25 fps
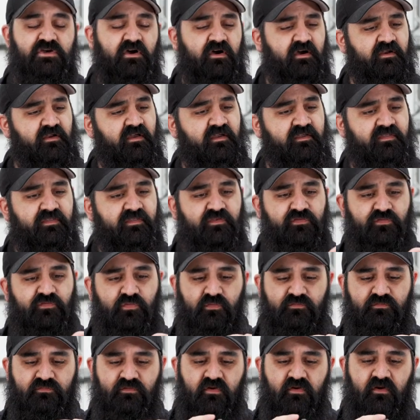I like this
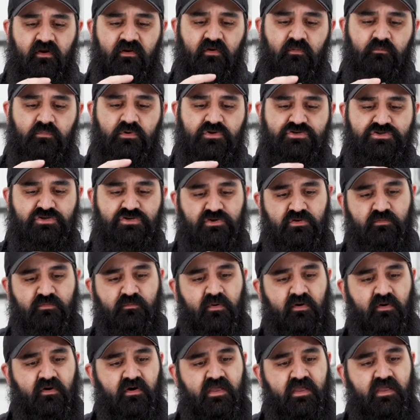sort of nylon brush you can
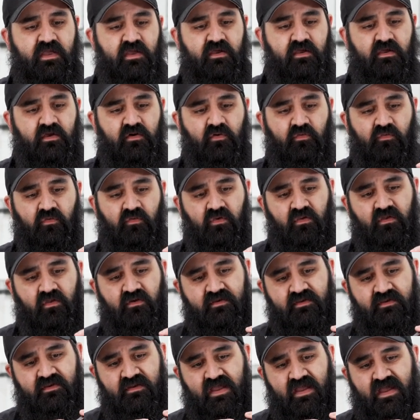buy
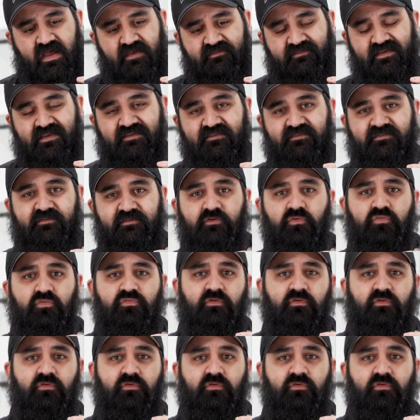online, it has a single